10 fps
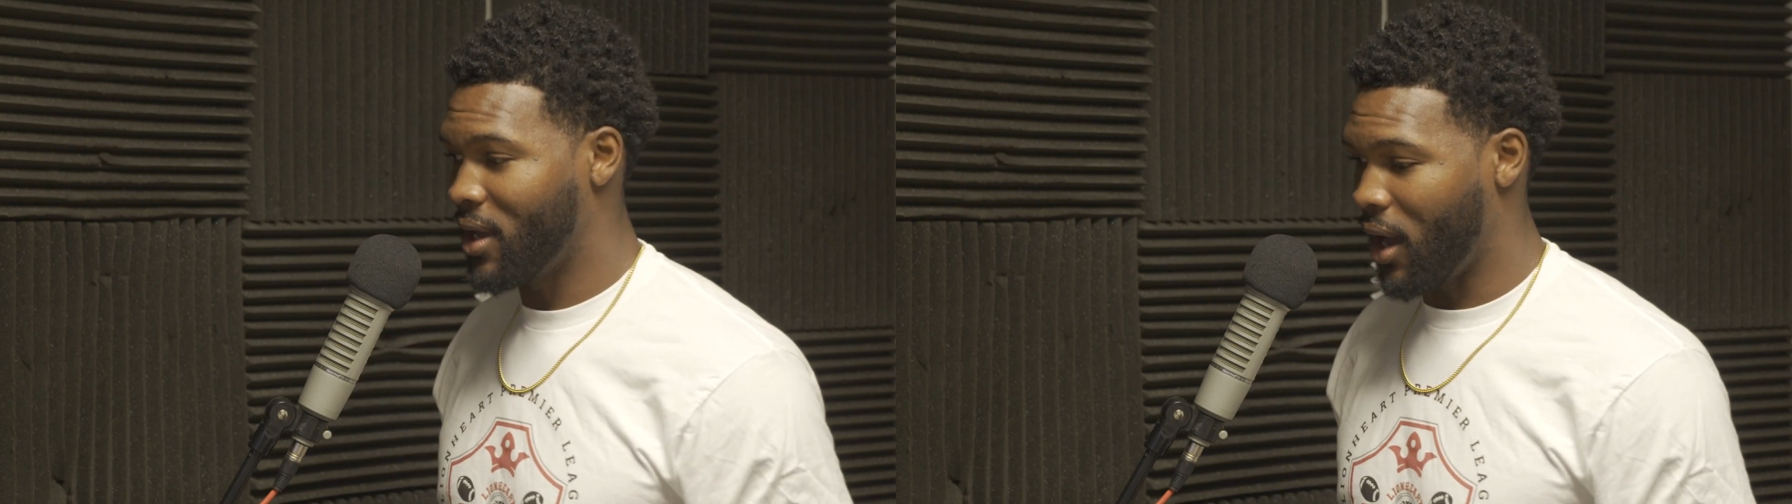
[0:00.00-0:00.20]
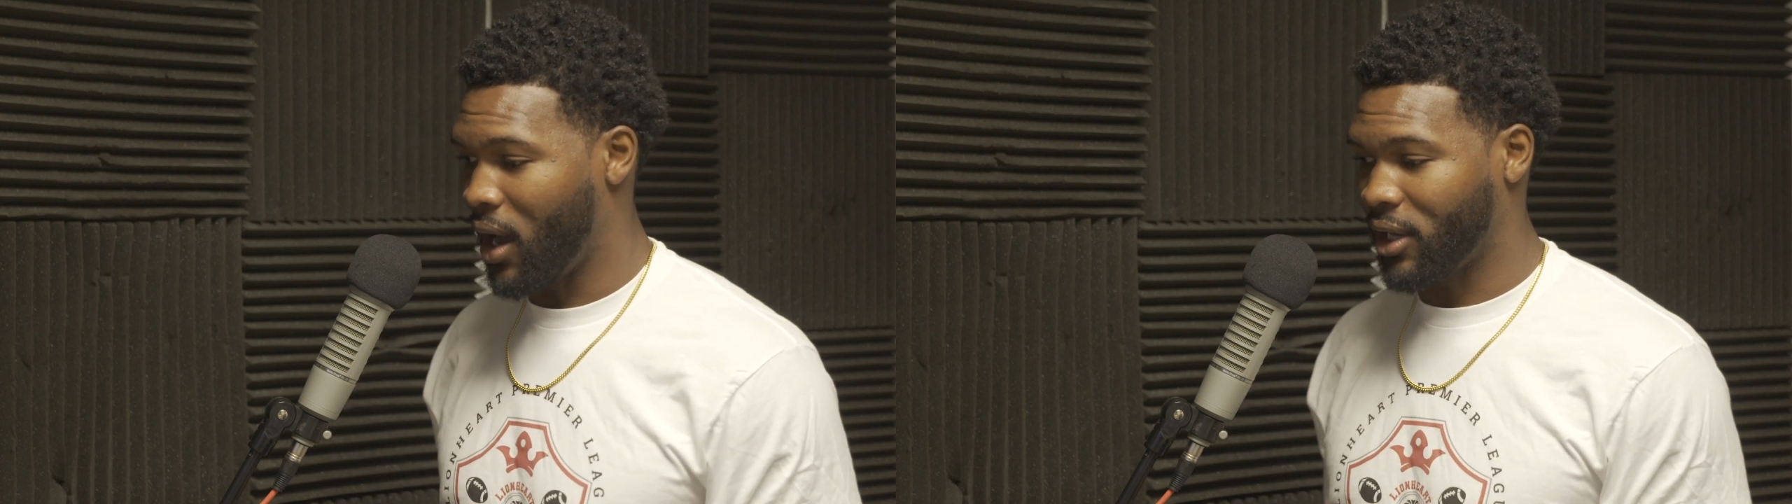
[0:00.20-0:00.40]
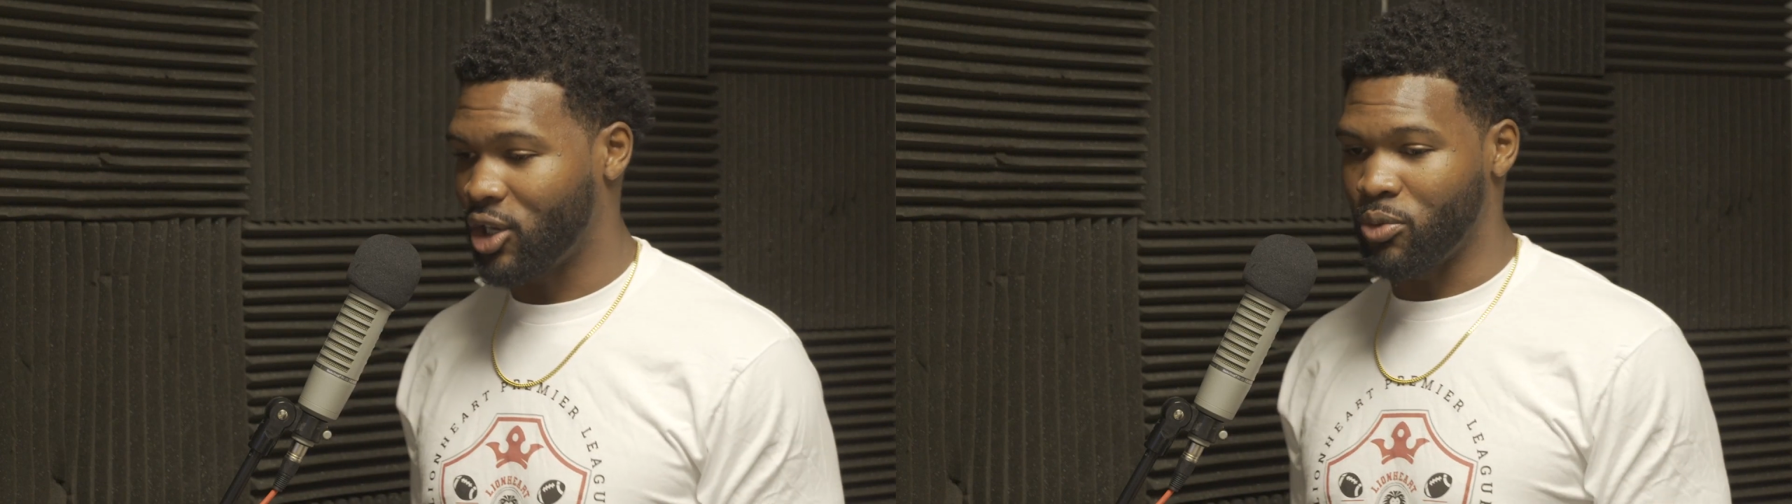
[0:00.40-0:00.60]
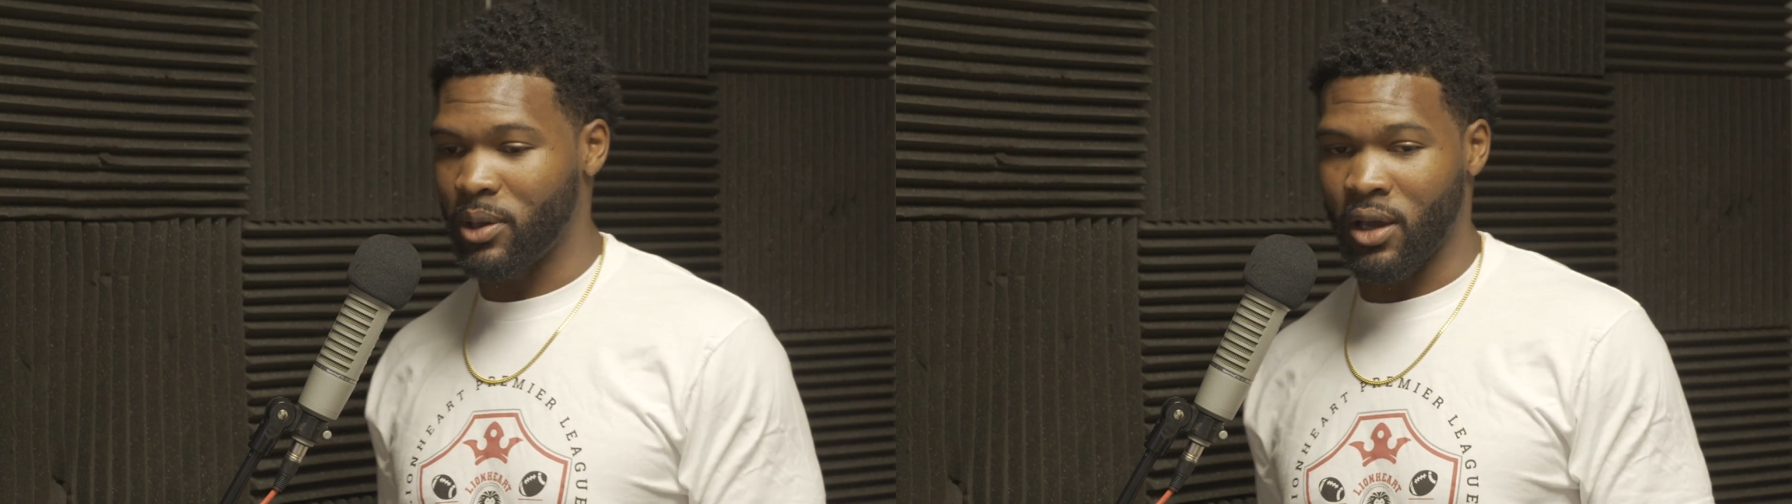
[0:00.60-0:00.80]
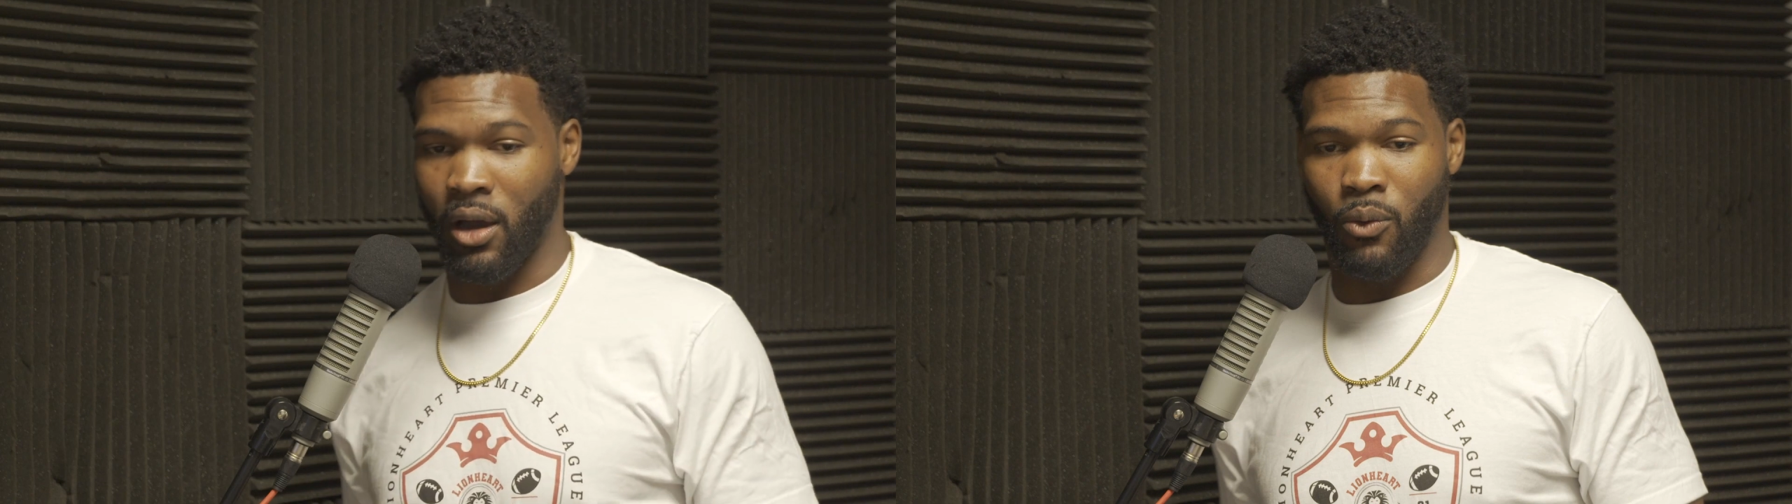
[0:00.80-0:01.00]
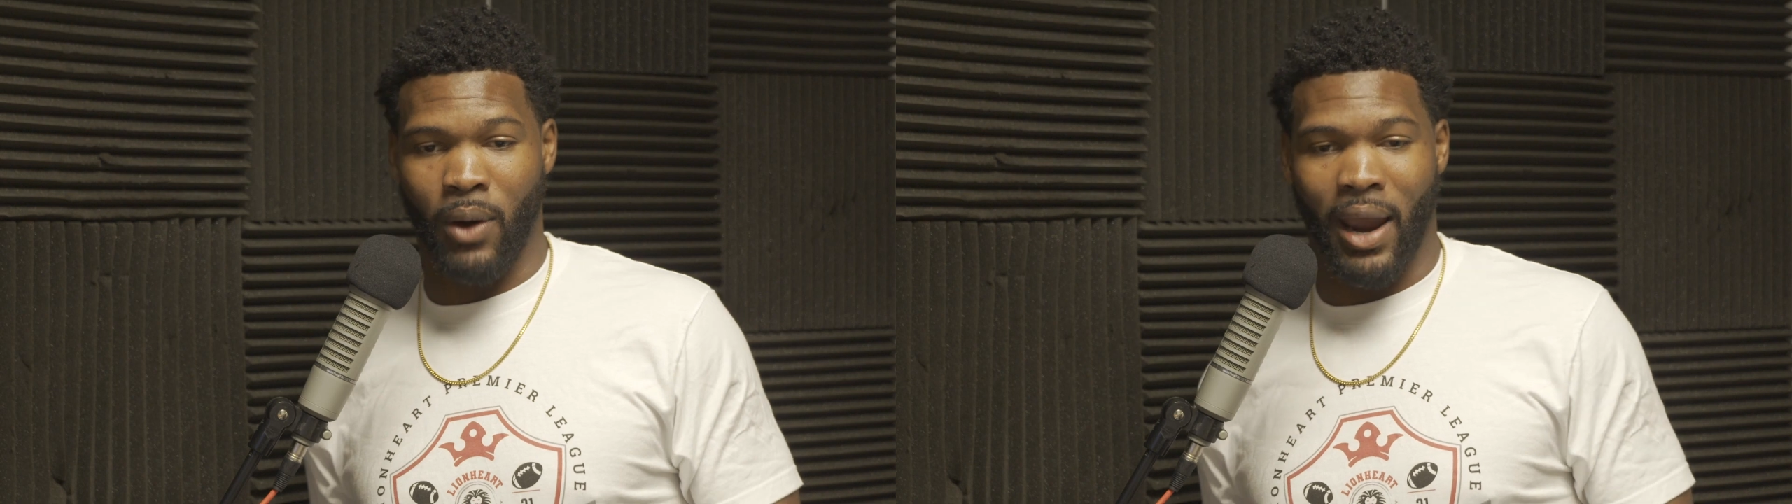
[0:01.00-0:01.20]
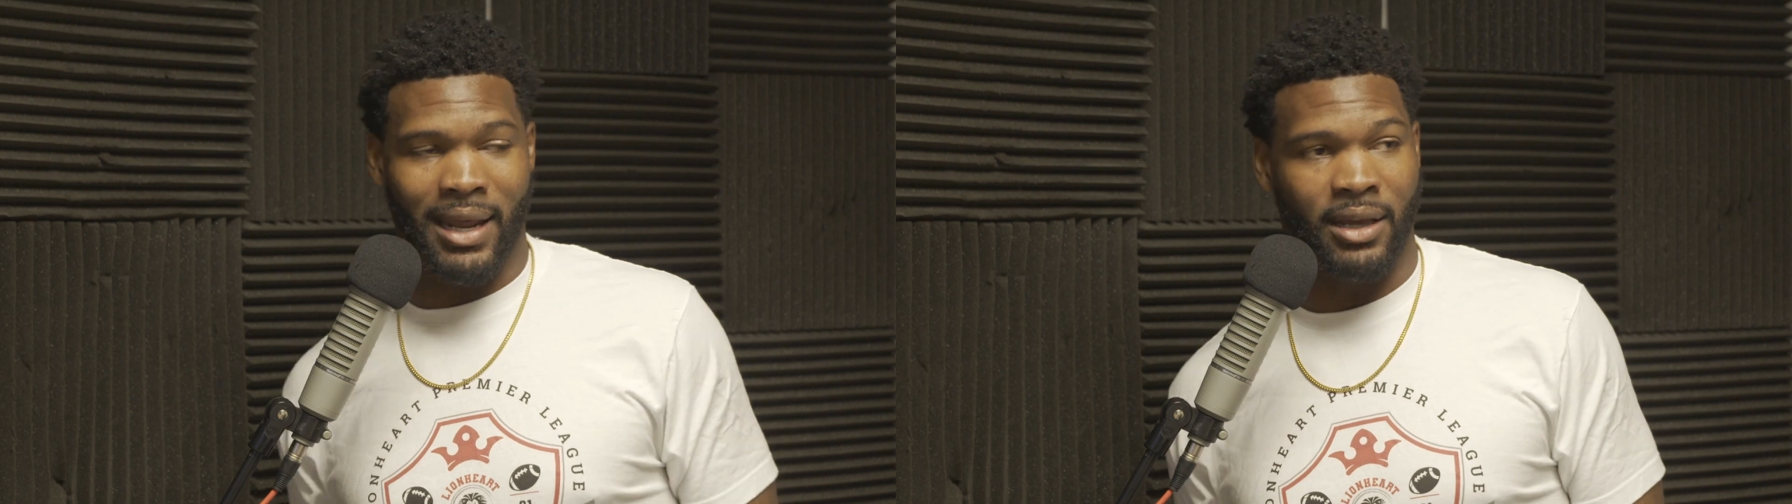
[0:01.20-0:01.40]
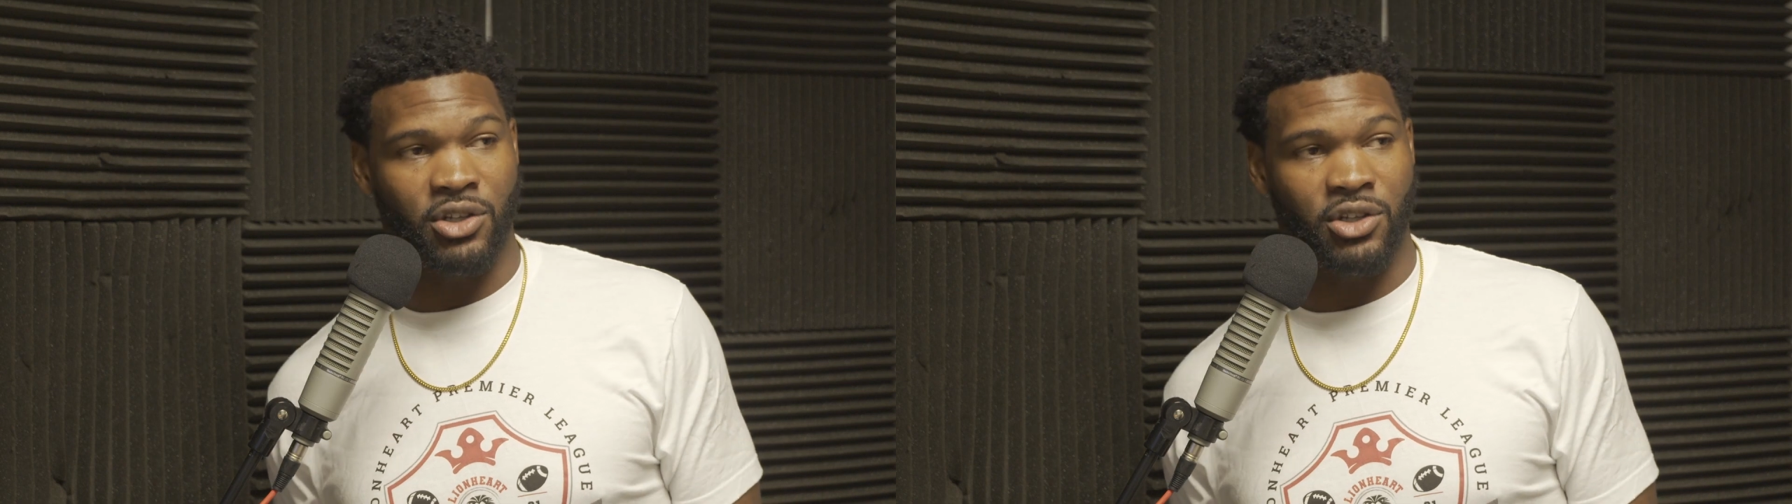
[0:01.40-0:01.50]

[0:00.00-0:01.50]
QB rating.